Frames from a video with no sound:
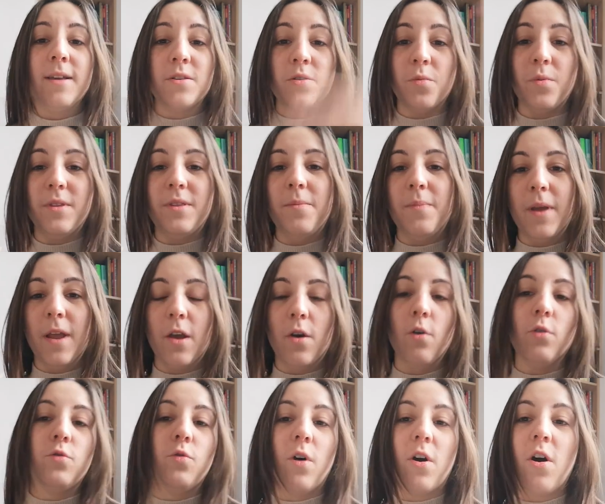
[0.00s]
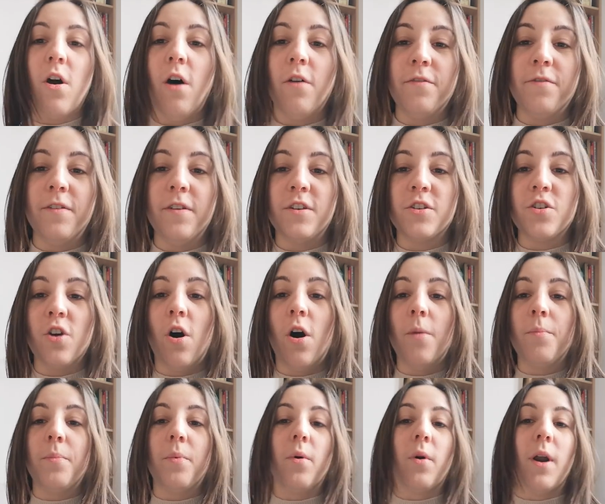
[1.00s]
So we typically go to a coffee
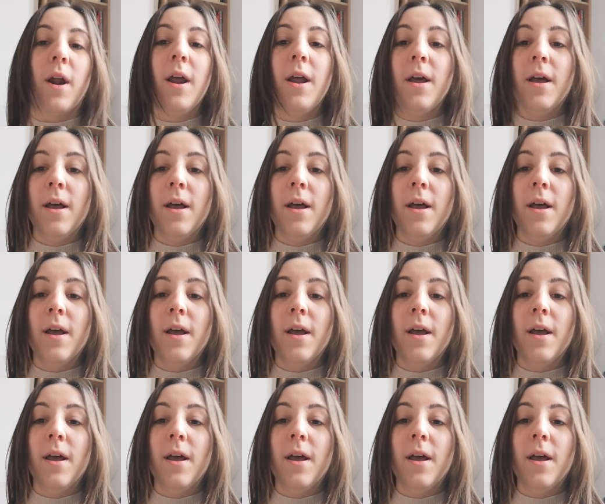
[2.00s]
shop or a